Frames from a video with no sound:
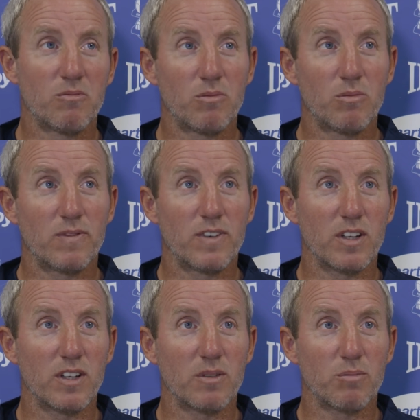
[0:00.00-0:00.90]
with
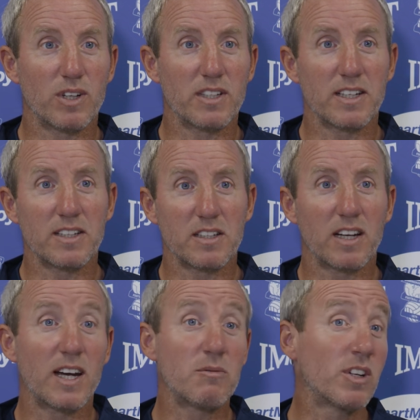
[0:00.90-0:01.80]
the pre-season
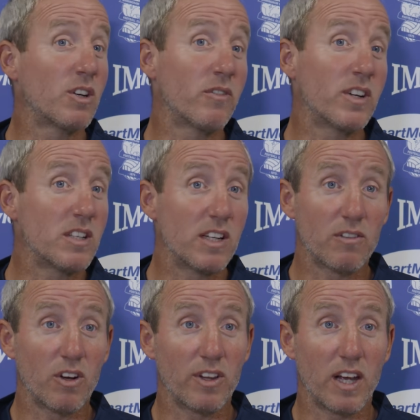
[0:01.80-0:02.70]
games he could have easily
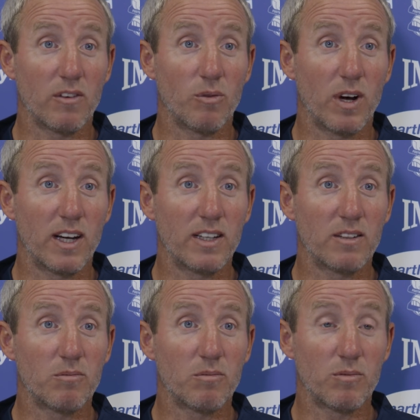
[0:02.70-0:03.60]
have gone the other way
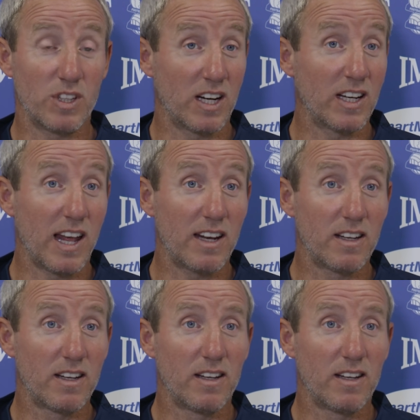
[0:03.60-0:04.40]
and young lad